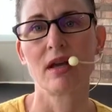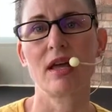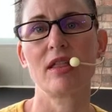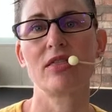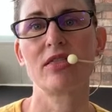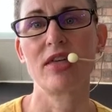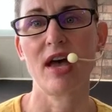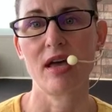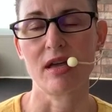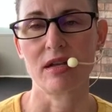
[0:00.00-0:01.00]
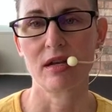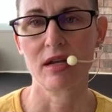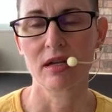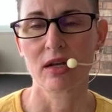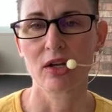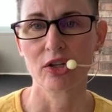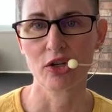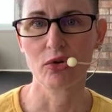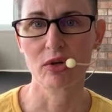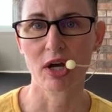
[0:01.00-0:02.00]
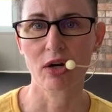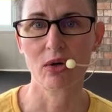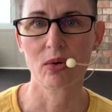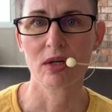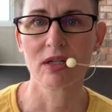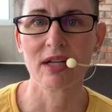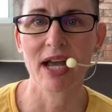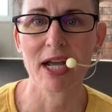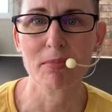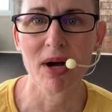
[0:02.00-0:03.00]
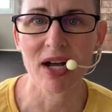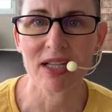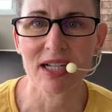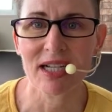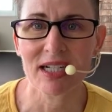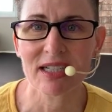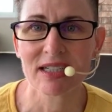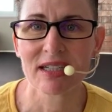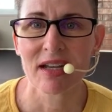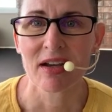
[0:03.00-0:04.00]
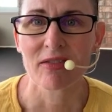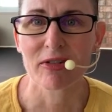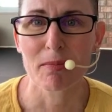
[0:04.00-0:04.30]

and then you go, hey, Paula from